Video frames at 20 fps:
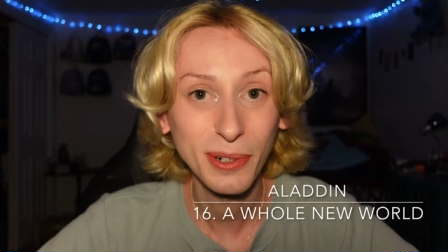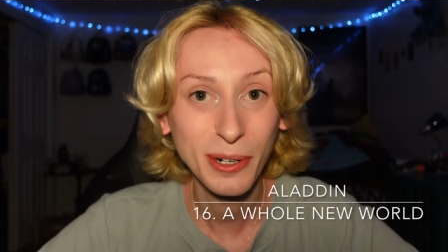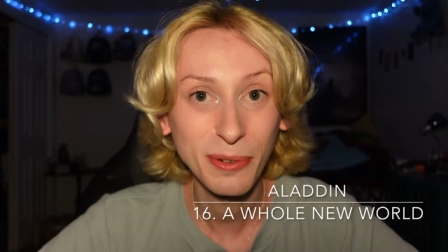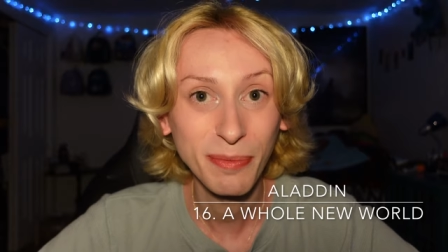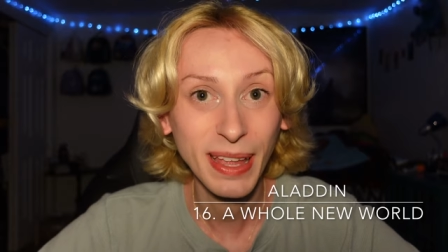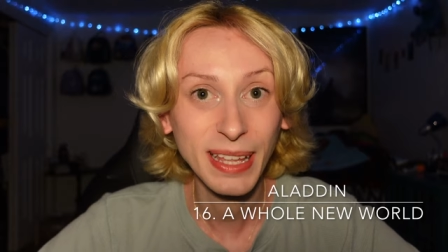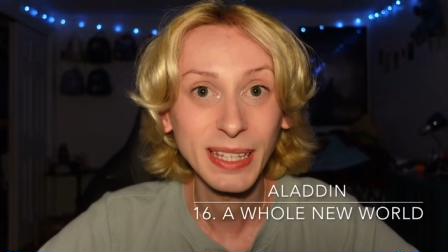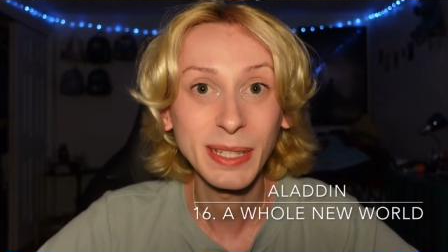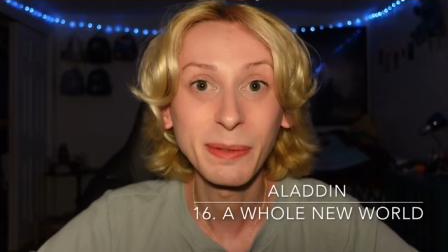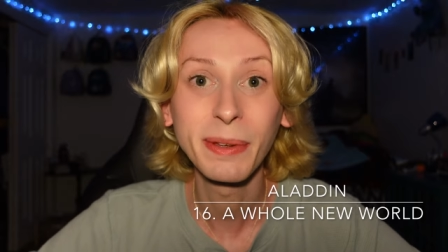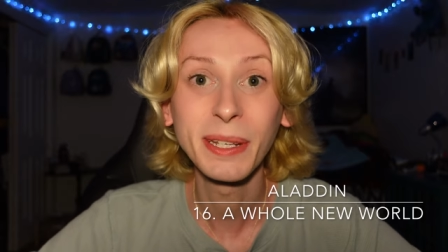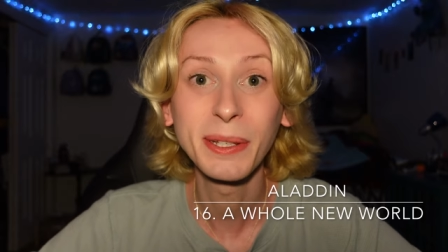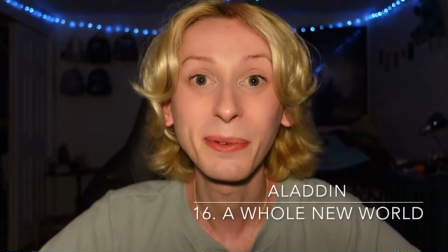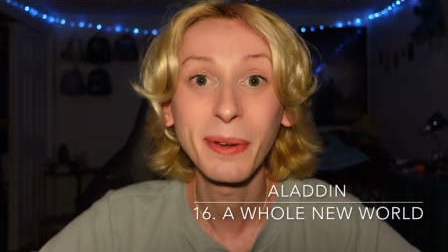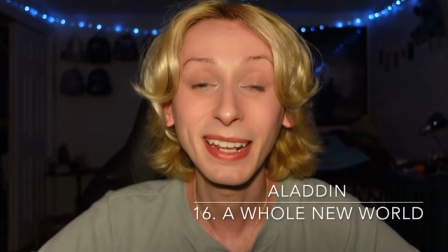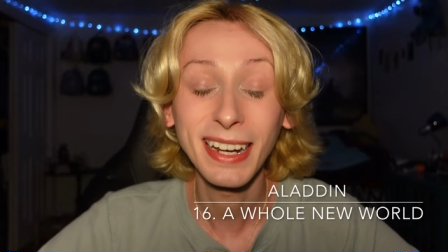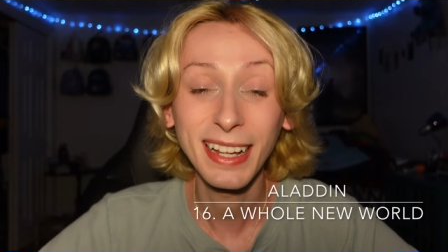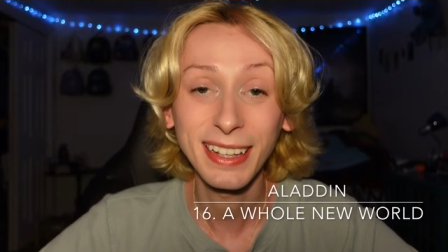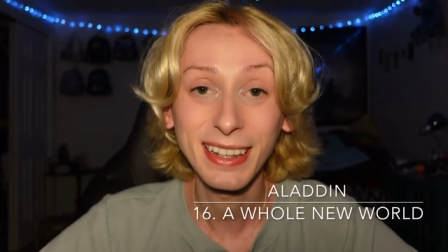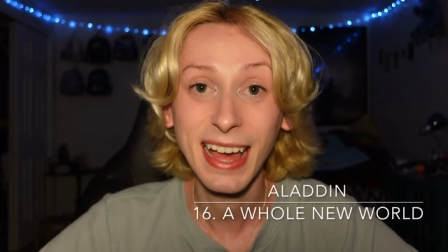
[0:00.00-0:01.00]
romance
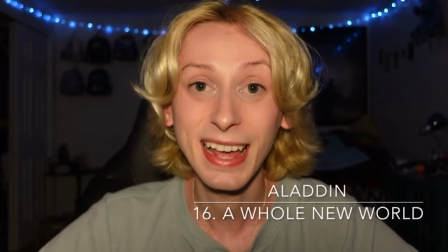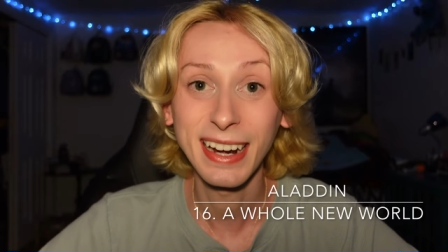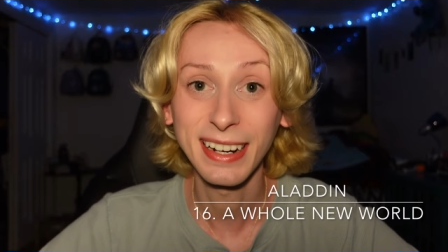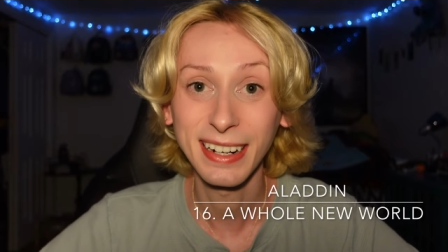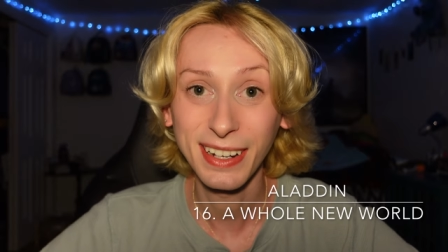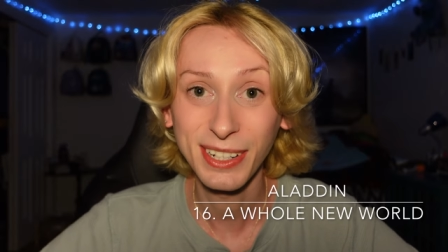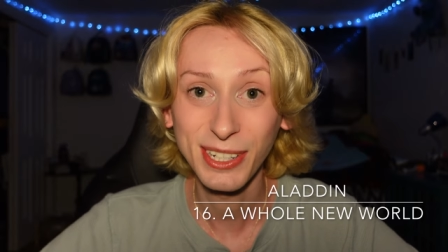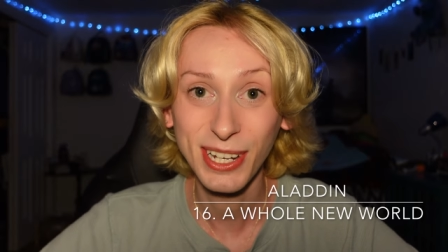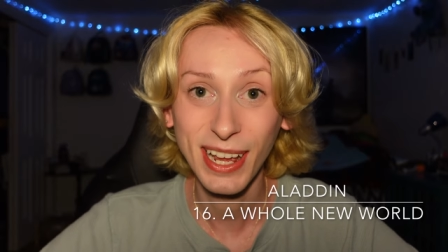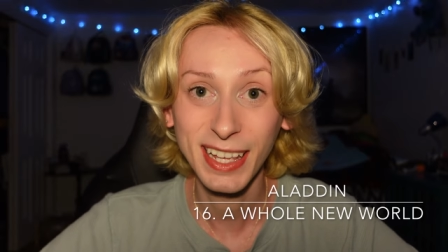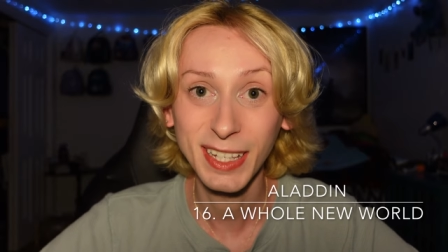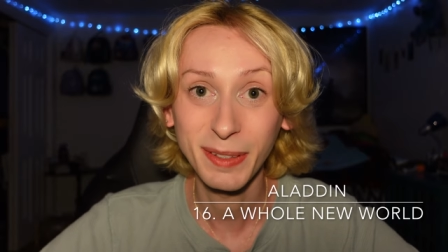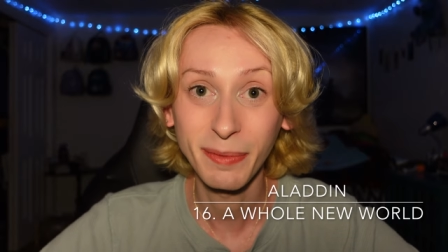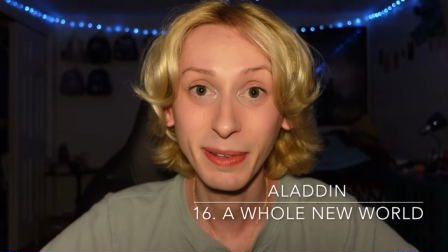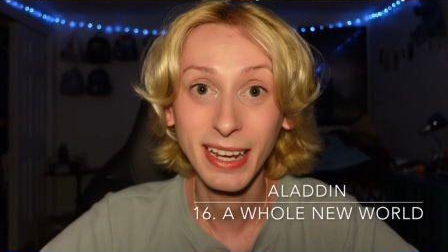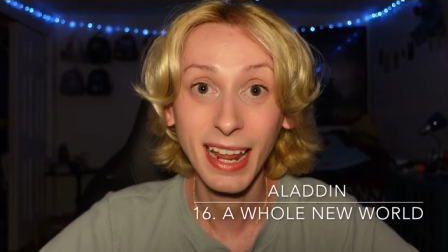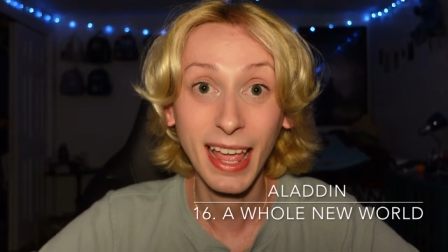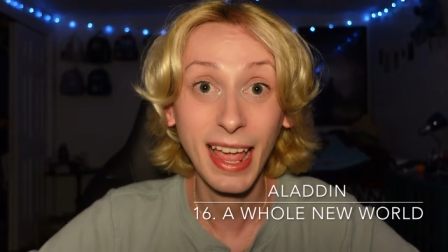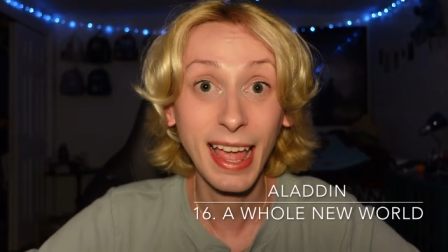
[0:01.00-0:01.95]
between Aladdin and Jasmine,